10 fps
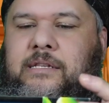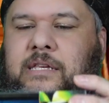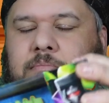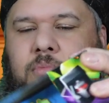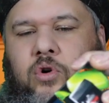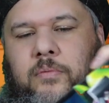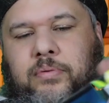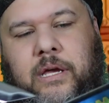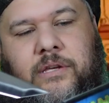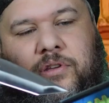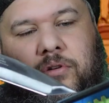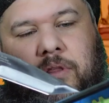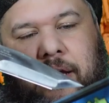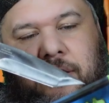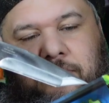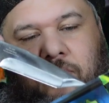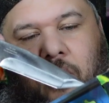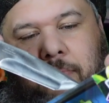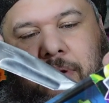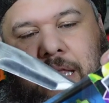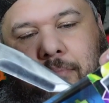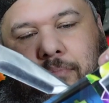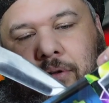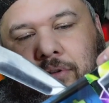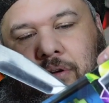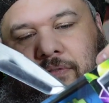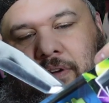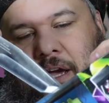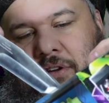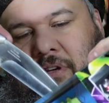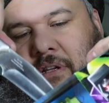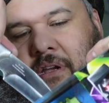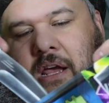to see more, please do like, subscribe, hit that bell notification,